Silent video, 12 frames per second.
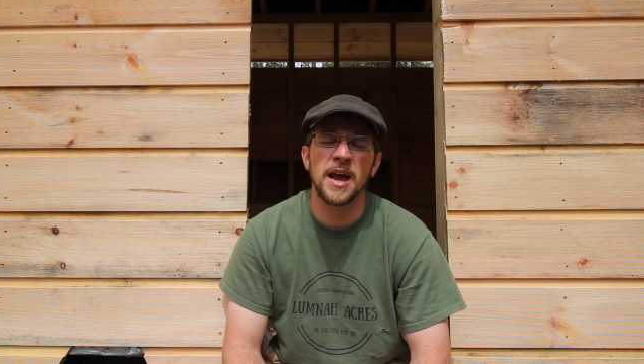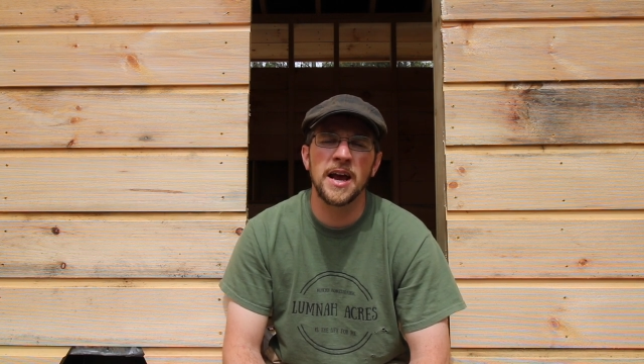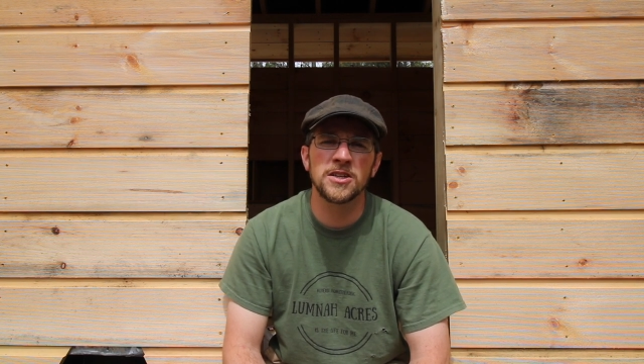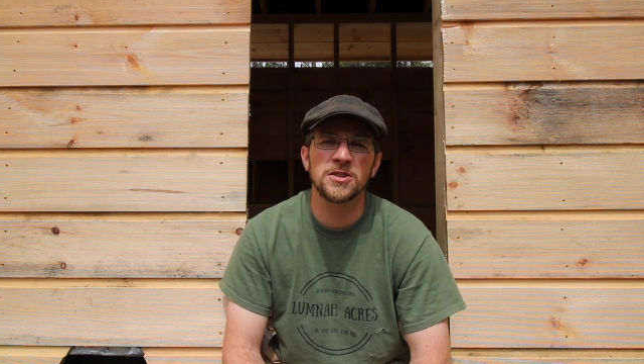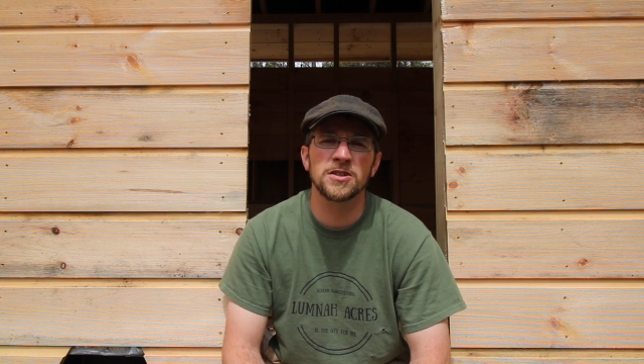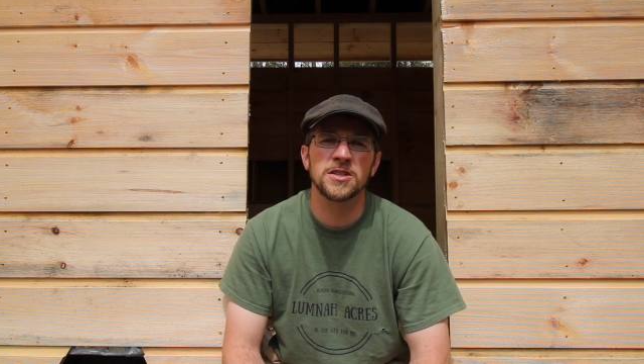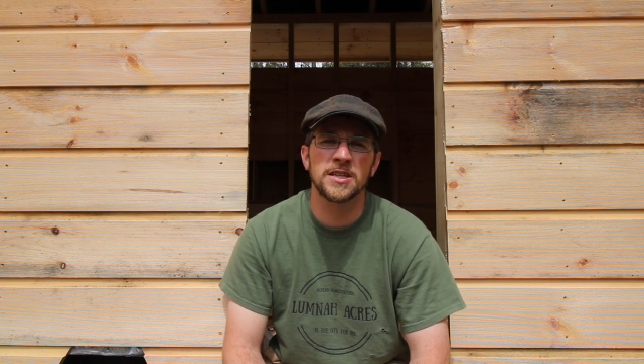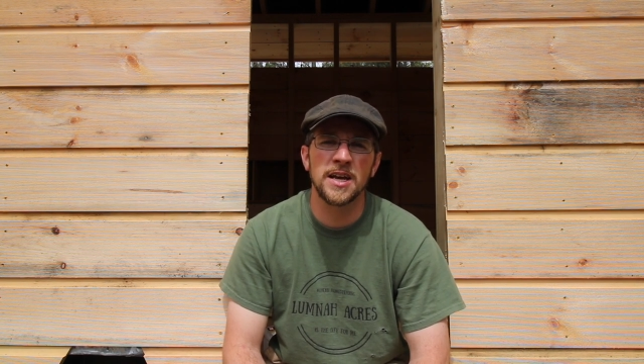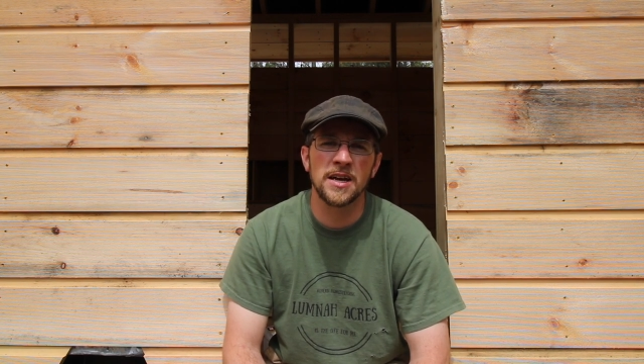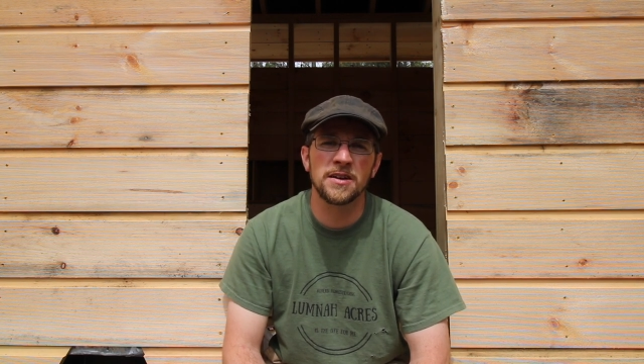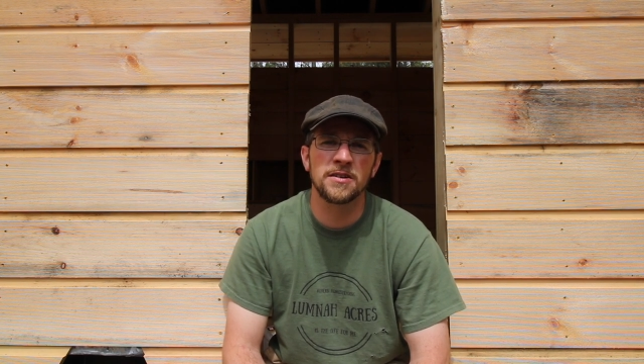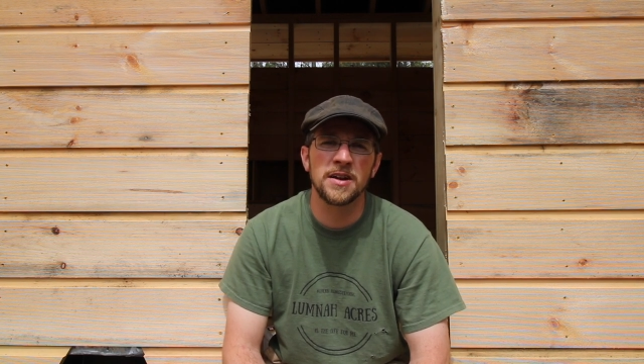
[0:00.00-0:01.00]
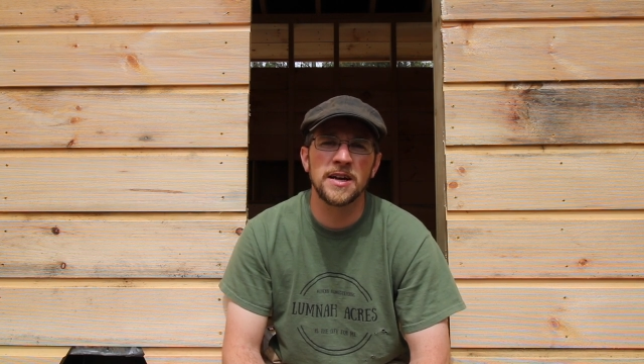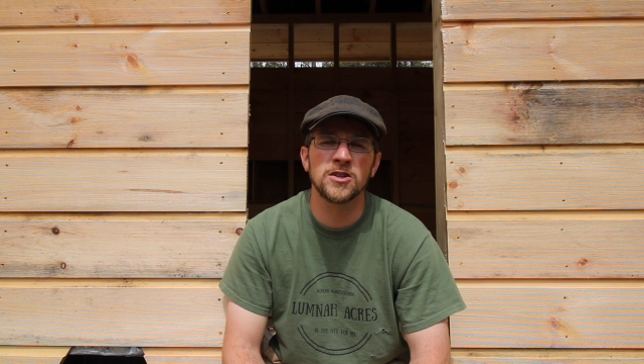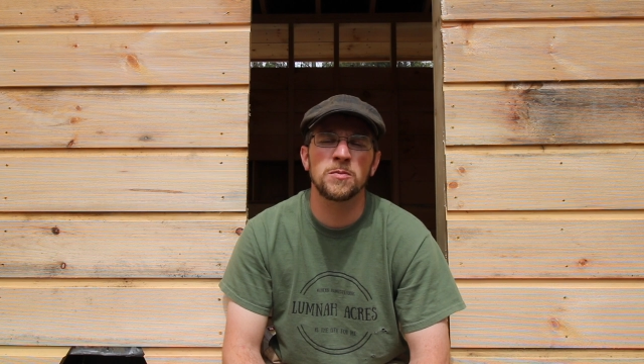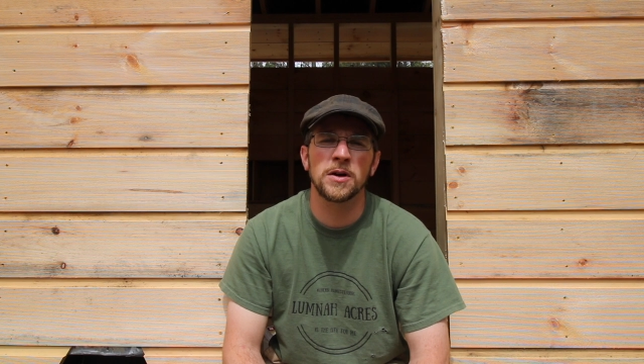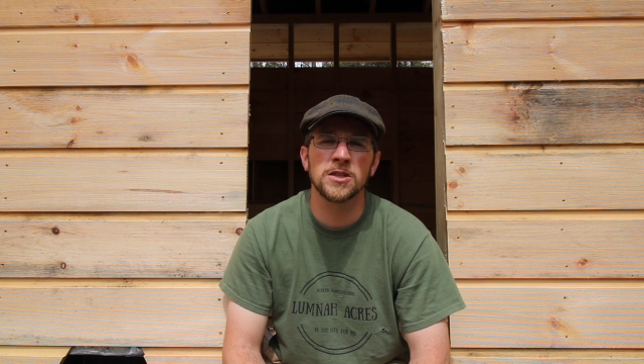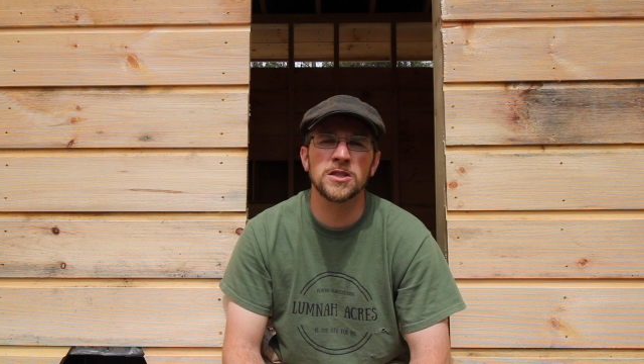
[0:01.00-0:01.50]
Azure Standard
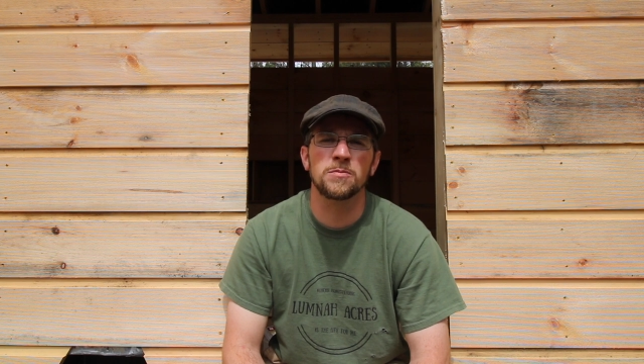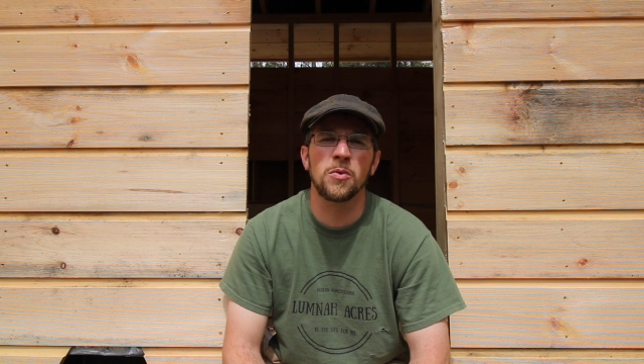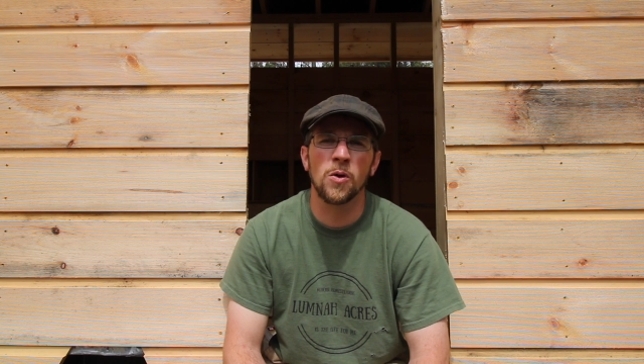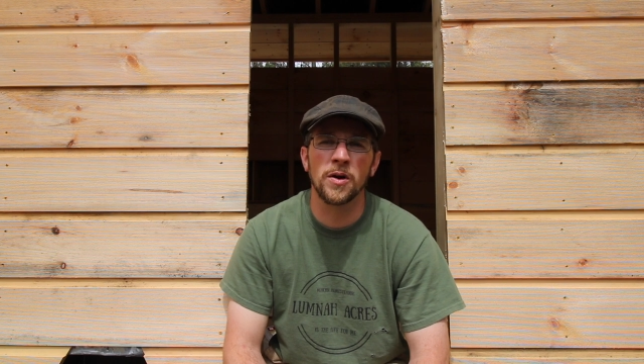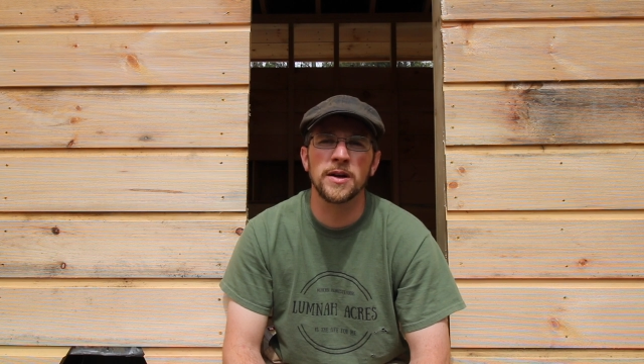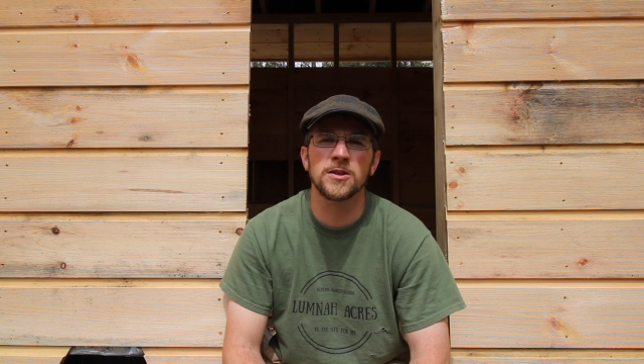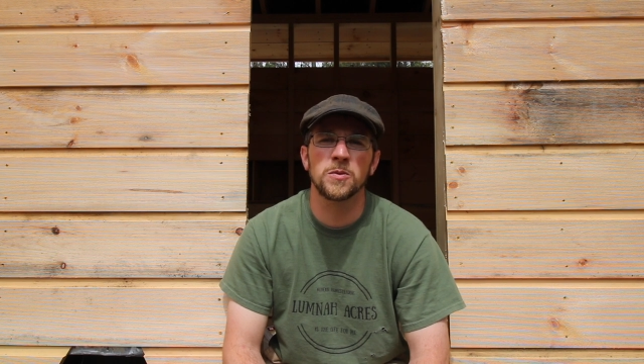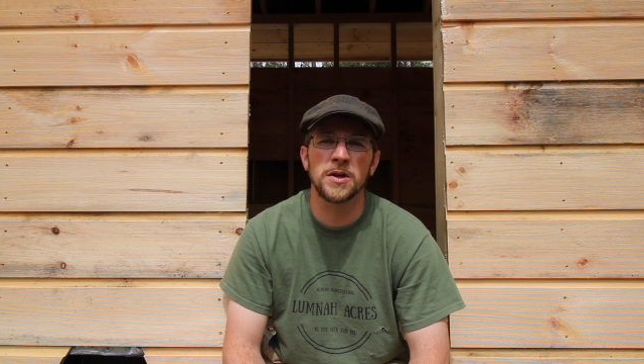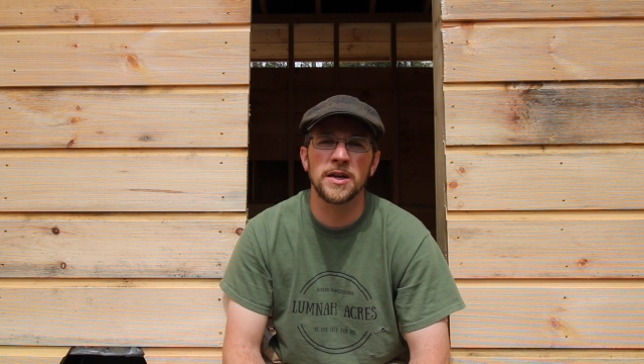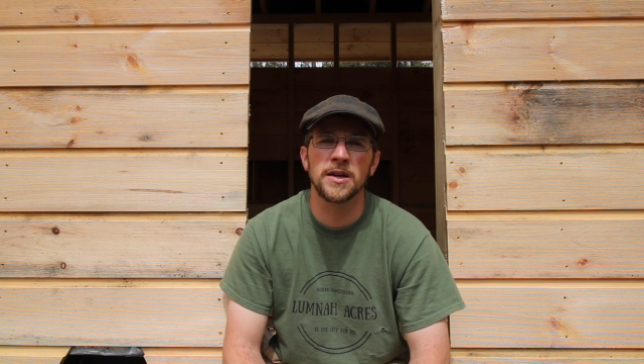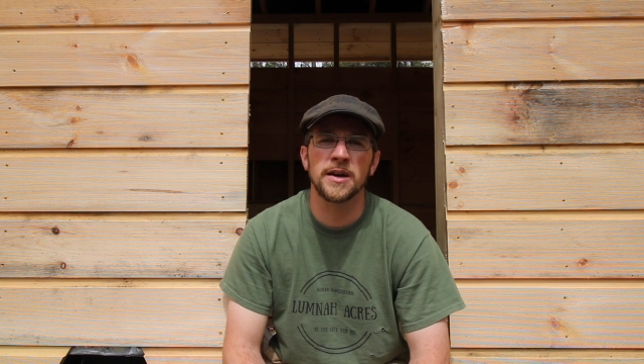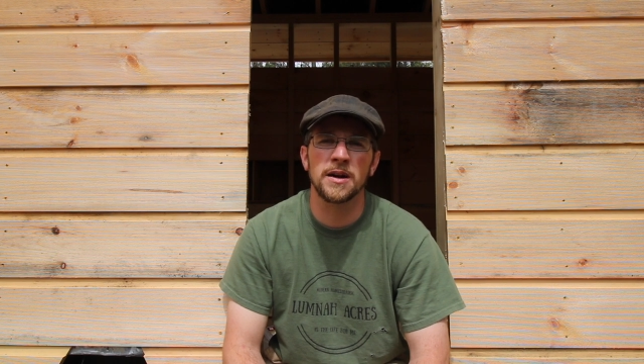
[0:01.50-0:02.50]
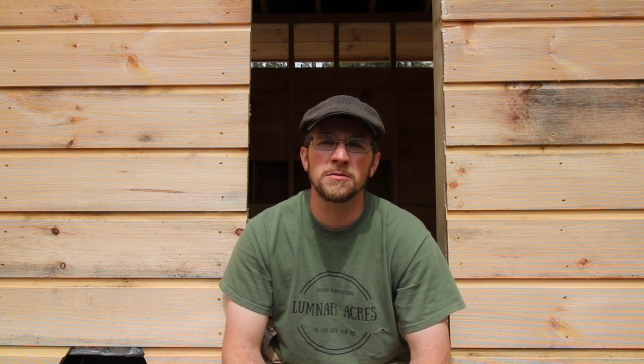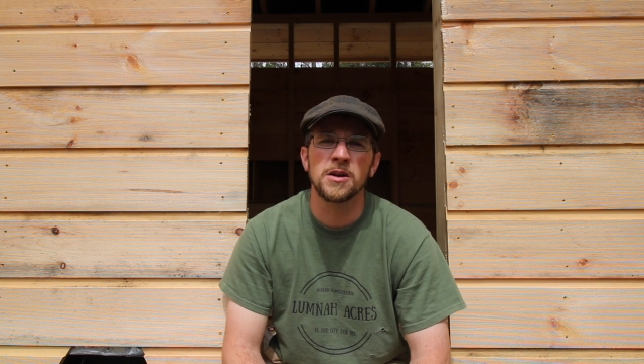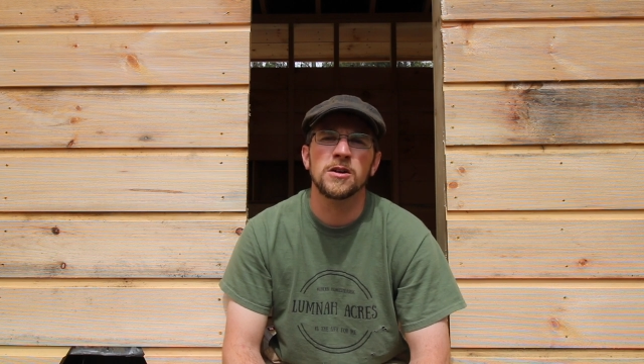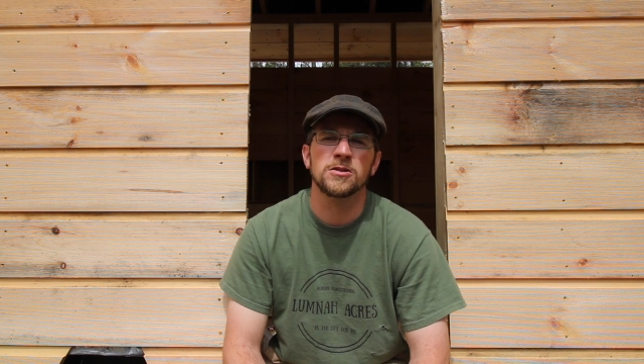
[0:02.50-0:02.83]
as much support as we can get them.